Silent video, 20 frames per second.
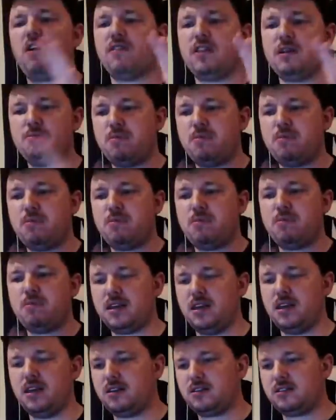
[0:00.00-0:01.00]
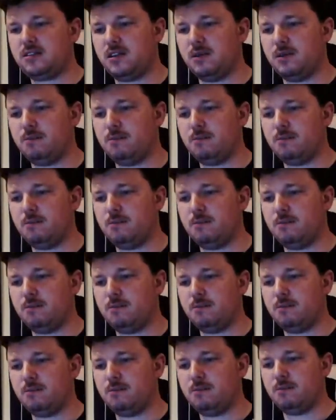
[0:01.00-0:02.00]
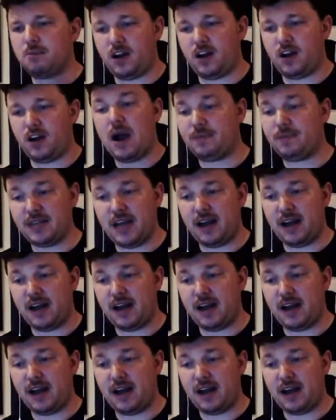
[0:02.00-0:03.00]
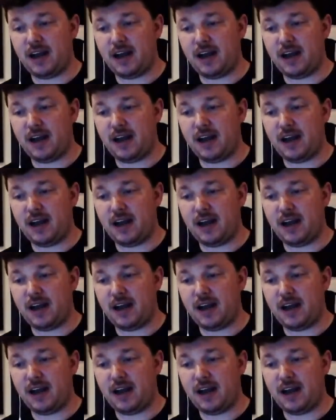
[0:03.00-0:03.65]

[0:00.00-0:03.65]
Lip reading: air gold, the bottom coat being wiped out.